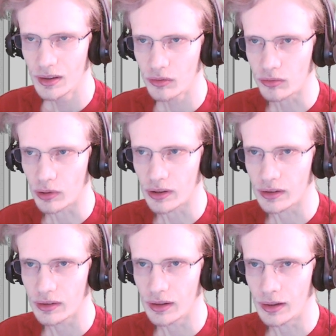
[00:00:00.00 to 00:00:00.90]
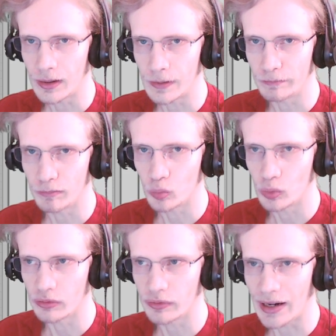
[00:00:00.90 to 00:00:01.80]
for it
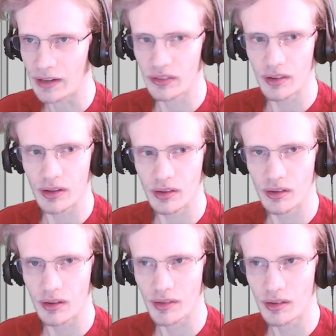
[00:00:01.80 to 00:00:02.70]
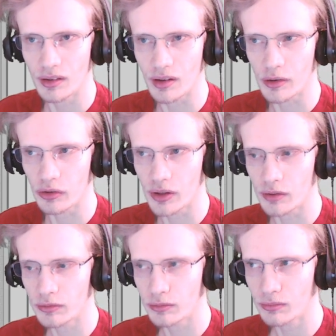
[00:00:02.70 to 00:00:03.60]
with AdSense and other
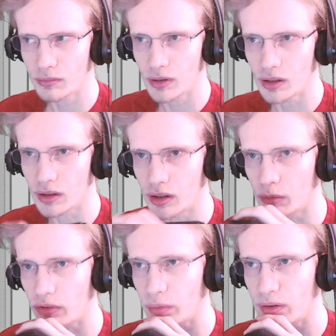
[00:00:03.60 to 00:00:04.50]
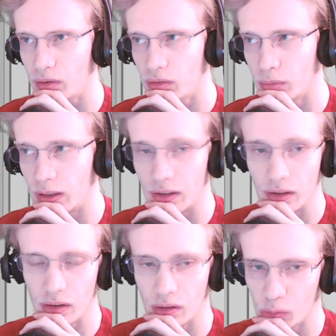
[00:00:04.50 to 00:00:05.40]
stuff. I think there's something else, but I
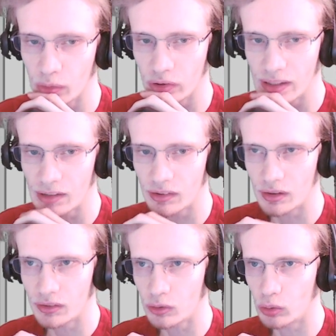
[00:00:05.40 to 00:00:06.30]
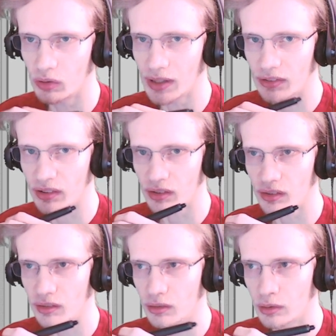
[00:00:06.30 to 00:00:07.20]
think it's mostly AdSense, Google
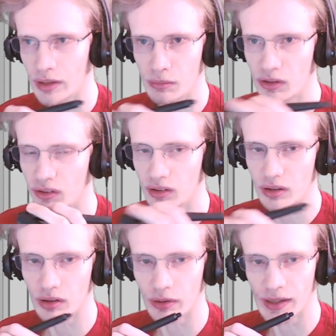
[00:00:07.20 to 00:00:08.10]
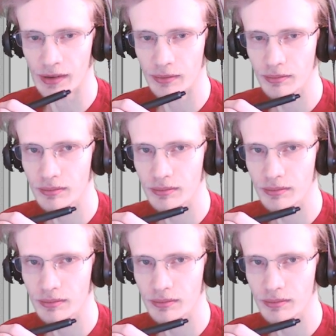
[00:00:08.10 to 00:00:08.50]
AdSense or ABC and all that.